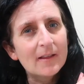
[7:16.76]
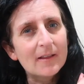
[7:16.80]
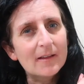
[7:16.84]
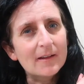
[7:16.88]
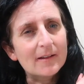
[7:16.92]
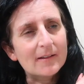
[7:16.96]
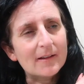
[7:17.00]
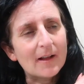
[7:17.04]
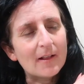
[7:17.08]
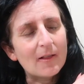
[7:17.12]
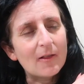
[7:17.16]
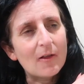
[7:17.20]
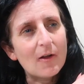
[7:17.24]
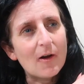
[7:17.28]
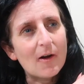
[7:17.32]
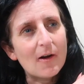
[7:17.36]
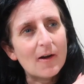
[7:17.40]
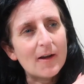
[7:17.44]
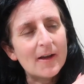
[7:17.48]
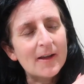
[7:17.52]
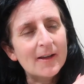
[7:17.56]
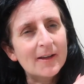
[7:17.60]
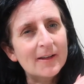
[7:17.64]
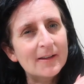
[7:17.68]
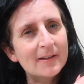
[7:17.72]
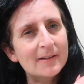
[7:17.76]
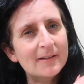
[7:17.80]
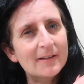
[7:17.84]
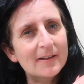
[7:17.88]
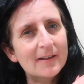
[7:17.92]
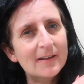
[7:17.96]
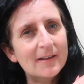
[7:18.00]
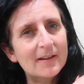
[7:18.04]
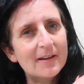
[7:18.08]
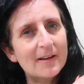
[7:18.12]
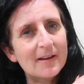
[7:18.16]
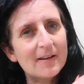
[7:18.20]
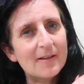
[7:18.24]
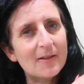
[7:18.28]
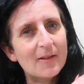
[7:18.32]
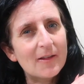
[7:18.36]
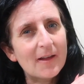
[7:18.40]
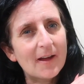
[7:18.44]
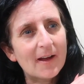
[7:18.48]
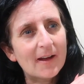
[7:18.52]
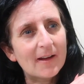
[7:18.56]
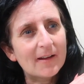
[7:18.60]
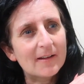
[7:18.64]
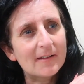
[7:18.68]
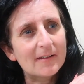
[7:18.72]
there's a lot hinted
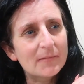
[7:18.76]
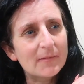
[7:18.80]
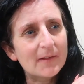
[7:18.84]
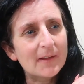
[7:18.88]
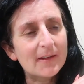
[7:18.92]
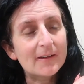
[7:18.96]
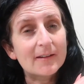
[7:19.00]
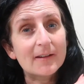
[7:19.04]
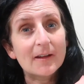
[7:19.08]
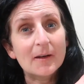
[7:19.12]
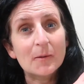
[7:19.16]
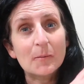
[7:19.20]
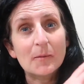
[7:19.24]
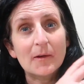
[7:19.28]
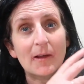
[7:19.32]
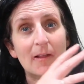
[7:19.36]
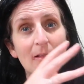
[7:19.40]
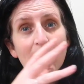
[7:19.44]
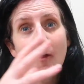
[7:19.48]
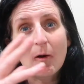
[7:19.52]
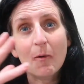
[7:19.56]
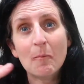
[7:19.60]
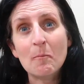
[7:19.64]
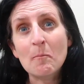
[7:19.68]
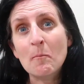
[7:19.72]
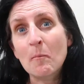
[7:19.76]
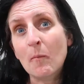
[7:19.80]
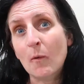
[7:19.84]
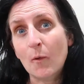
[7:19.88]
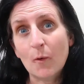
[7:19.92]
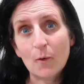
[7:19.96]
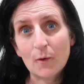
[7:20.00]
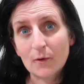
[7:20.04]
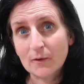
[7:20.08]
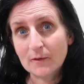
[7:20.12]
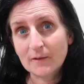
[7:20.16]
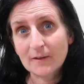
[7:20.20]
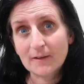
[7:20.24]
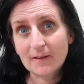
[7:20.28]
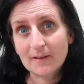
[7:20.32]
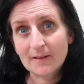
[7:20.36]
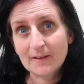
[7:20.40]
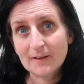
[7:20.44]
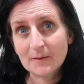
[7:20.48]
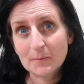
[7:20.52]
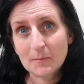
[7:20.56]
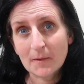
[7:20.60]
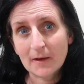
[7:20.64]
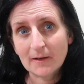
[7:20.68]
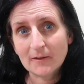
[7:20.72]
that there's going to be a lot more to
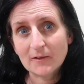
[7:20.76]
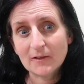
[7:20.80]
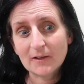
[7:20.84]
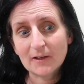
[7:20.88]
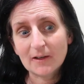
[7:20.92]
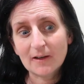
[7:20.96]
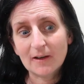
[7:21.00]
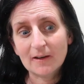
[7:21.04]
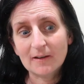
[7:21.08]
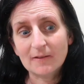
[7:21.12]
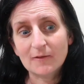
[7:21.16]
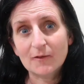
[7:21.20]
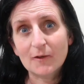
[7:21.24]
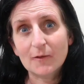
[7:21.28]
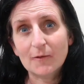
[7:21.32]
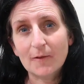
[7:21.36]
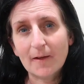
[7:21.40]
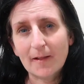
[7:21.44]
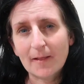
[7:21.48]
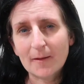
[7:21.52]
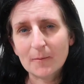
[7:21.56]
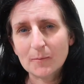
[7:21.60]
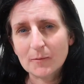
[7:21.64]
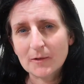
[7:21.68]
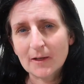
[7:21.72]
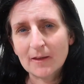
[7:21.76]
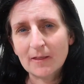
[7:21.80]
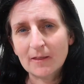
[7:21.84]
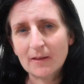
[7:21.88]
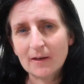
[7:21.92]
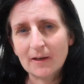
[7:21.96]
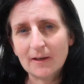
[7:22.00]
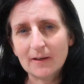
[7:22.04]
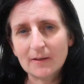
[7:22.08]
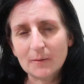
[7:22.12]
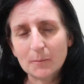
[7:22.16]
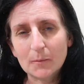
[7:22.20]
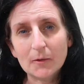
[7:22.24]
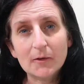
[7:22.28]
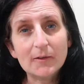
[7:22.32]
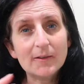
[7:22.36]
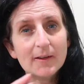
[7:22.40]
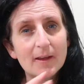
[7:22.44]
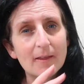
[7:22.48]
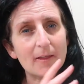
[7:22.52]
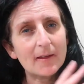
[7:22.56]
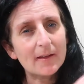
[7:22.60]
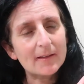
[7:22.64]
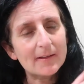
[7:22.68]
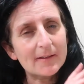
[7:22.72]
this magic kind of developed in the next books.
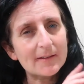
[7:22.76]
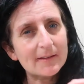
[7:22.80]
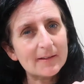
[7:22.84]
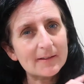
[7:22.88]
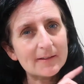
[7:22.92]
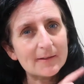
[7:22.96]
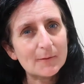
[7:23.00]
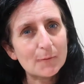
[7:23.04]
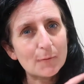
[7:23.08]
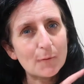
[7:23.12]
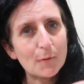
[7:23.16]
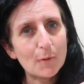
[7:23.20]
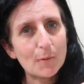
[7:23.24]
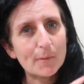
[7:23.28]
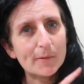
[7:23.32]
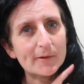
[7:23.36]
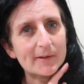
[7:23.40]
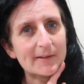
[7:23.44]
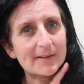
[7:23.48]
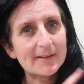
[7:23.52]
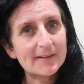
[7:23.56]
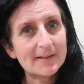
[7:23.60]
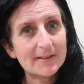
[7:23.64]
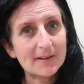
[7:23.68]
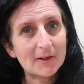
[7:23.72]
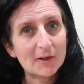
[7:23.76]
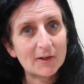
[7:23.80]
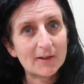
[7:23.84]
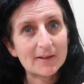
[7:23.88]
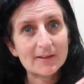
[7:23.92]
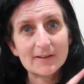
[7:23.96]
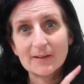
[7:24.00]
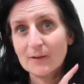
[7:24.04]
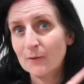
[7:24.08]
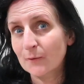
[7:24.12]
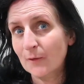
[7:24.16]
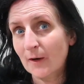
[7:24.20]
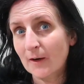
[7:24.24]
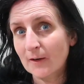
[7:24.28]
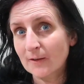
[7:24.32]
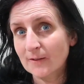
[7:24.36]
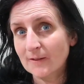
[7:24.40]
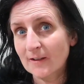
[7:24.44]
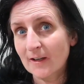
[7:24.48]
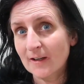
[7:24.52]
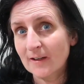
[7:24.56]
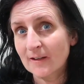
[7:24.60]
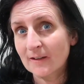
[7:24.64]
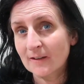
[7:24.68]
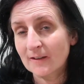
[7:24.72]
I think this is a 4-book series as far as
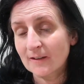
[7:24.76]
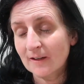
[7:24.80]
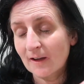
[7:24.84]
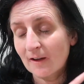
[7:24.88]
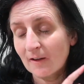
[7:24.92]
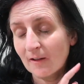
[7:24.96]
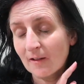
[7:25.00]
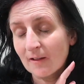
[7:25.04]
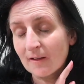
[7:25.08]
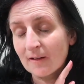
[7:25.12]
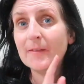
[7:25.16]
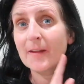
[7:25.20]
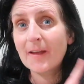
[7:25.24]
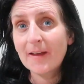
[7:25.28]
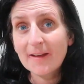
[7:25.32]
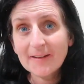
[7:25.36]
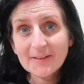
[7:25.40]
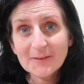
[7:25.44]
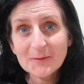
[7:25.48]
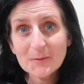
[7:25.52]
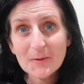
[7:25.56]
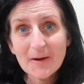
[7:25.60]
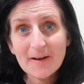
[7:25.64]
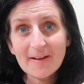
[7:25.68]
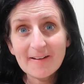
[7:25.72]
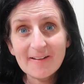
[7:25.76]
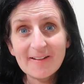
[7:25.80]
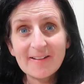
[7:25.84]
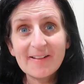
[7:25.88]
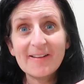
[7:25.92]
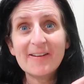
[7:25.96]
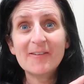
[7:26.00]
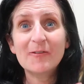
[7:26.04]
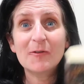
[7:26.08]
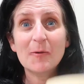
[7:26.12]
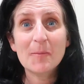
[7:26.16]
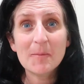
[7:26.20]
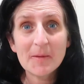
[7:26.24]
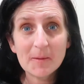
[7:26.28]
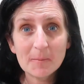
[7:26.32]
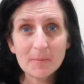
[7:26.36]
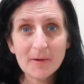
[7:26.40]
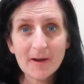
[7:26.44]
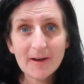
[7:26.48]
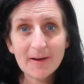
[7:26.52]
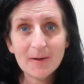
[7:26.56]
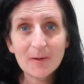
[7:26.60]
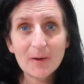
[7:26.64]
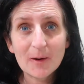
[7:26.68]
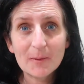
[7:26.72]
I can tell. As well, remember
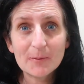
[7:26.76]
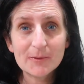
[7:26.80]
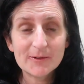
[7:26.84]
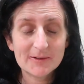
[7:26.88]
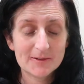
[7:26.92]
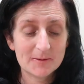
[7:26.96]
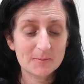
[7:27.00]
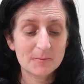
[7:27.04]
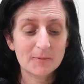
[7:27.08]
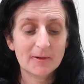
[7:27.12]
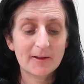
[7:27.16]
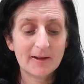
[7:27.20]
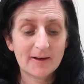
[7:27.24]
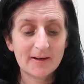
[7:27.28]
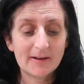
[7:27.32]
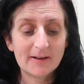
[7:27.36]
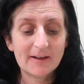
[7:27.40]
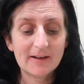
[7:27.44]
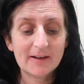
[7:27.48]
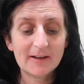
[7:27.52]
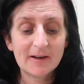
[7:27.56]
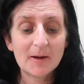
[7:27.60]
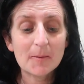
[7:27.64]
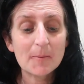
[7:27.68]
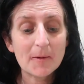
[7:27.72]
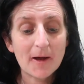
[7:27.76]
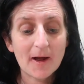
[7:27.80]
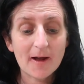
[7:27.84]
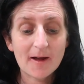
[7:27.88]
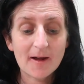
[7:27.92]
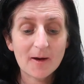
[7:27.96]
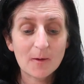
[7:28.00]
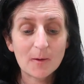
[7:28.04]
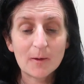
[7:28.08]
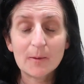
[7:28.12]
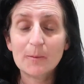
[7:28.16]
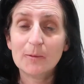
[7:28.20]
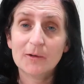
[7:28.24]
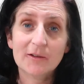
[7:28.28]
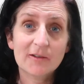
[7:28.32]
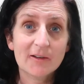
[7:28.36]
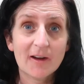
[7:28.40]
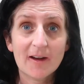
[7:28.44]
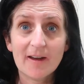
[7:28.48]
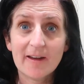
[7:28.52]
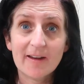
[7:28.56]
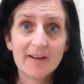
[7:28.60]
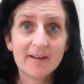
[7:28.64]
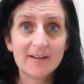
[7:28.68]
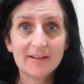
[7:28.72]
how I was complaining about how I wish
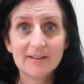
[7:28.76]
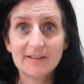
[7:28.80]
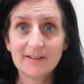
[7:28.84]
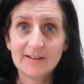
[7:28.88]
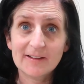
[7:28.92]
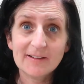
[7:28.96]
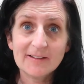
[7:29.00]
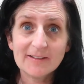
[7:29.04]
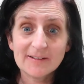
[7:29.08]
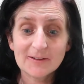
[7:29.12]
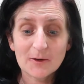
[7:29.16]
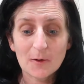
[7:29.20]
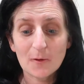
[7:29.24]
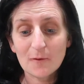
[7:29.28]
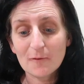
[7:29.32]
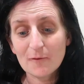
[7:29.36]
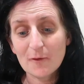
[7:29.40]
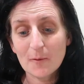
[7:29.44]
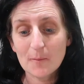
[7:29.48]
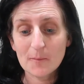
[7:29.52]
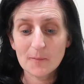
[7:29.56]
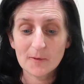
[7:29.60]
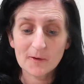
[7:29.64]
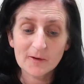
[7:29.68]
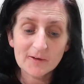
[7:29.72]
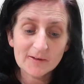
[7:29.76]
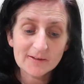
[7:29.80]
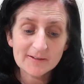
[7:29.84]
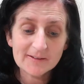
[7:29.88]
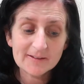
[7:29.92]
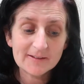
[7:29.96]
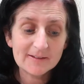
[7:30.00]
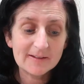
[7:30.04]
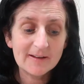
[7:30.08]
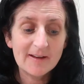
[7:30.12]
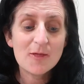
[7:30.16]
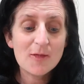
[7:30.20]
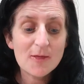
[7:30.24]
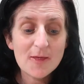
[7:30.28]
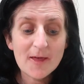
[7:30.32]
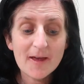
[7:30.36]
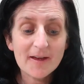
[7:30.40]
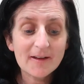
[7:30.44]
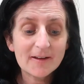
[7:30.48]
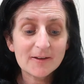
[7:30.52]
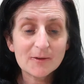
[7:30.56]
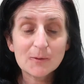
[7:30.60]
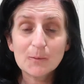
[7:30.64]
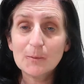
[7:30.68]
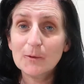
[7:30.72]
I had a list of the books
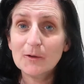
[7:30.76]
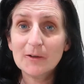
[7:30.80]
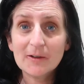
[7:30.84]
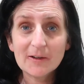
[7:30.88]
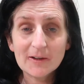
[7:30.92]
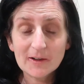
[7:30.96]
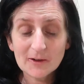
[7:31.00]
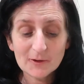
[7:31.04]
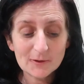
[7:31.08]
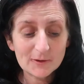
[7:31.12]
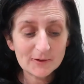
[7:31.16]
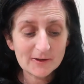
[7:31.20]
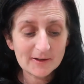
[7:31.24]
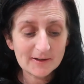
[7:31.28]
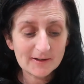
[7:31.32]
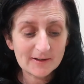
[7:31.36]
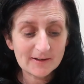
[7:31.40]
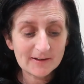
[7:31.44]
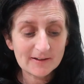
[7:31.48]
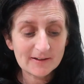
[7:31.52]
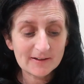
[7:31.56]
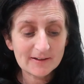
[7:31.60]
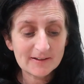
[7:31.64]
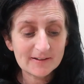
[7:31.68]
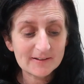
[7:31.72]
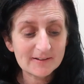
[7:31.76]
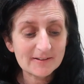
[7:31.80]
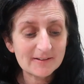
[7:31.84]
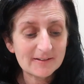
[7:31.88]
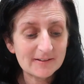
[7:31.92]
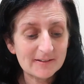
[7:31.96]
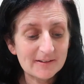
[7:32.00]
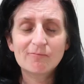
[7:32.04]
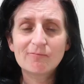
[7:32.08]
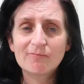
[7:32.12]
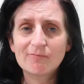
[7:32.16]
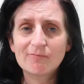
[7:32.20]
that were included in it?